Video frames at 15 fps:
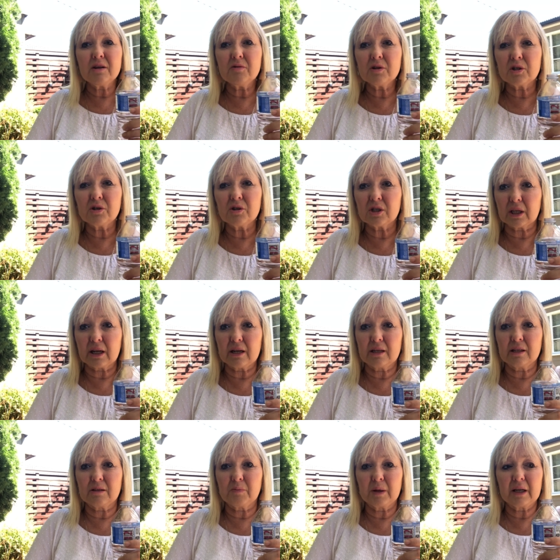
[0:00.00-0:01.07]
You were too scared
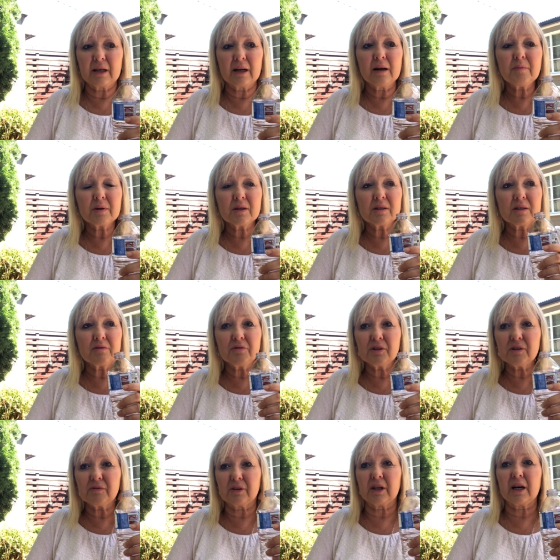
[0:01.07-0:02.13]
to speak out because the
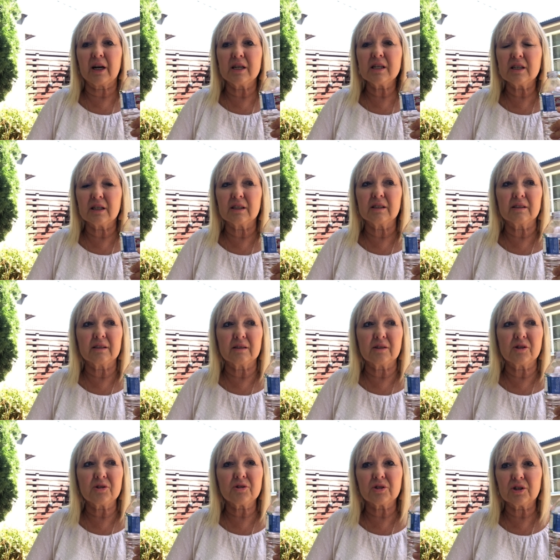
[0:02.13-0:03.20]
vilification and the
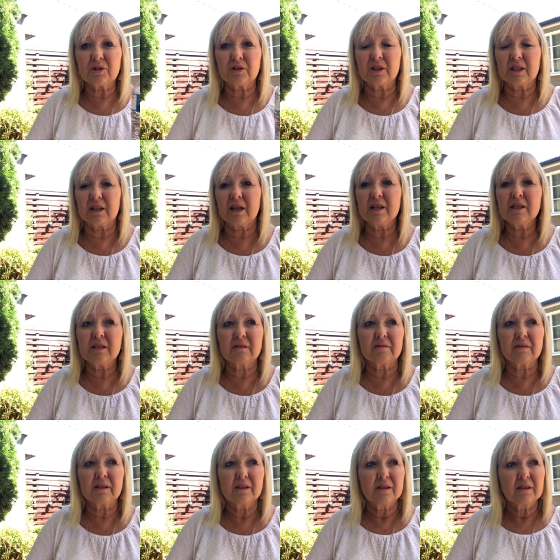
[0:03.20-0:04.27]

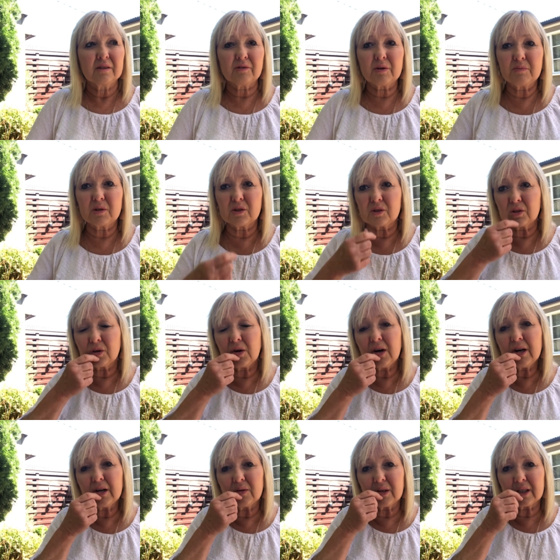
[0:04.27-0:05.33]
ostracization from
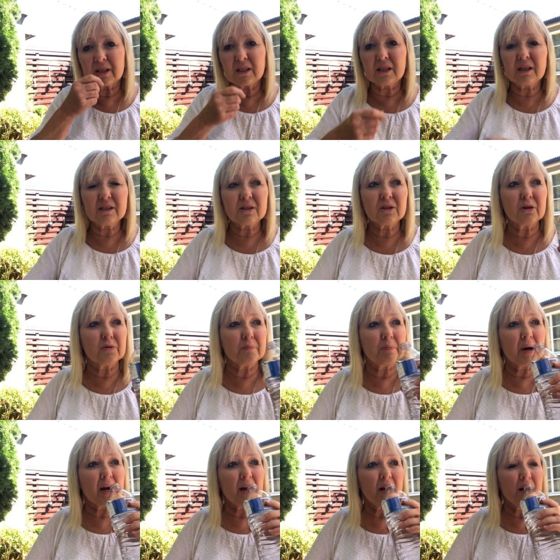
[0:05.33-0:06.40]
society was just so
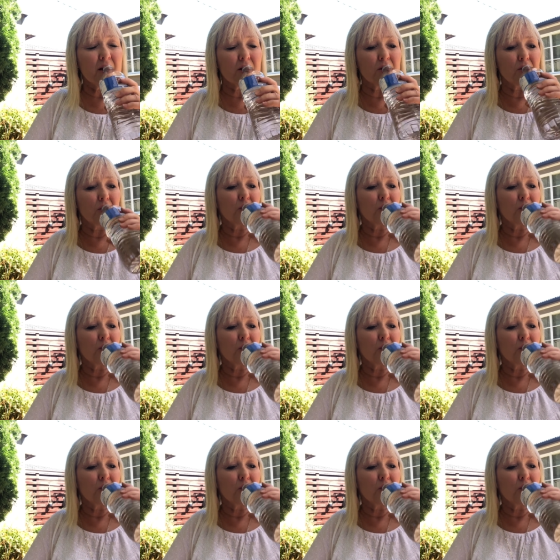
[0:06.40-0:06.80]
bad.